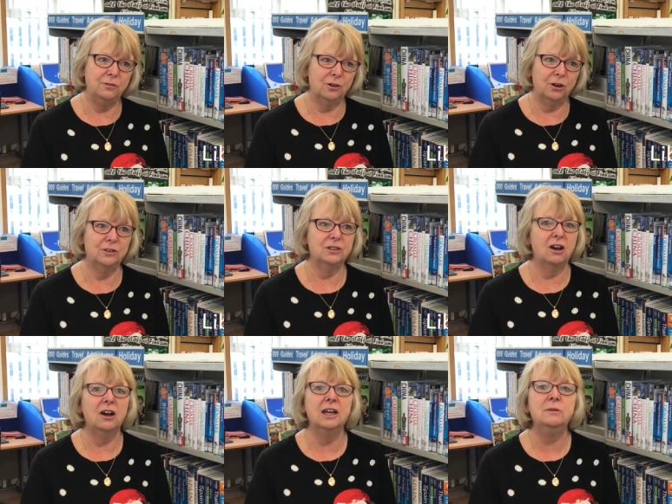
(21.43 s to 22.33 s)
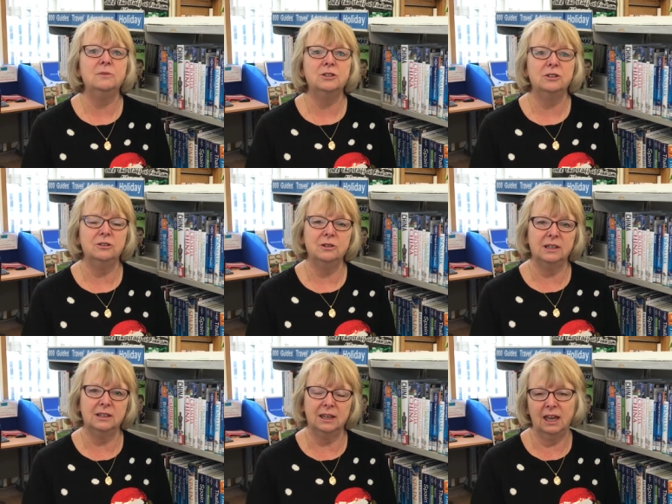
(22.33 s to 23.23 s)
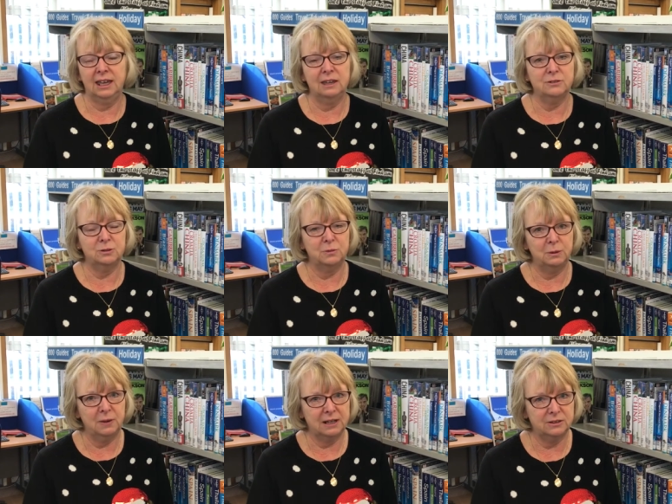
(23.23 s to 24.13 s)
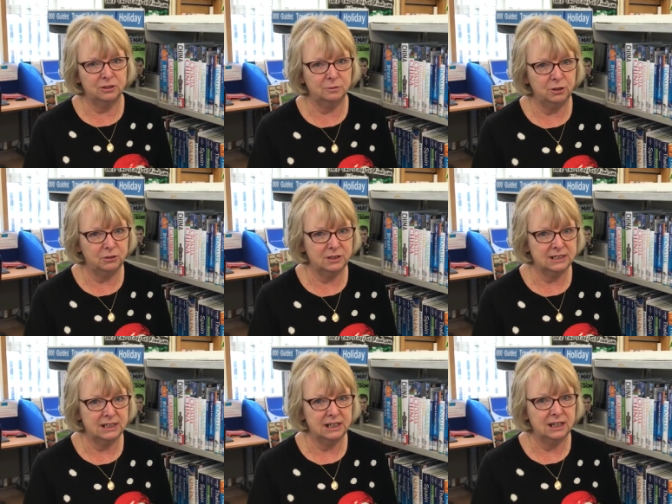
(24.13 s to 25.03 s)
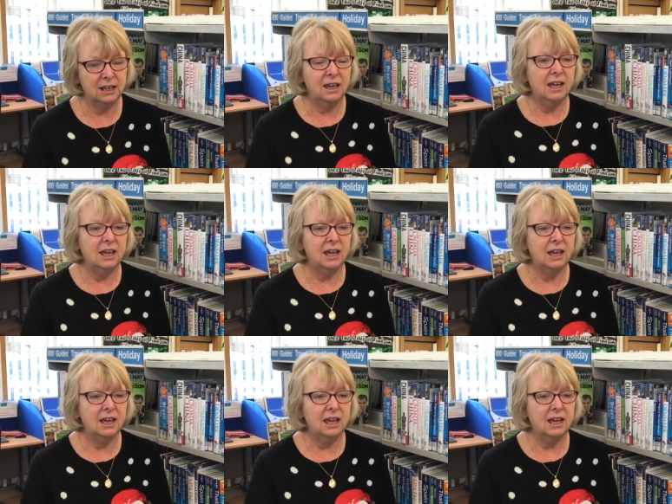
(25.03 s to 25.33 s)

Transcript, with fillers: you've got the time to give something back to the community.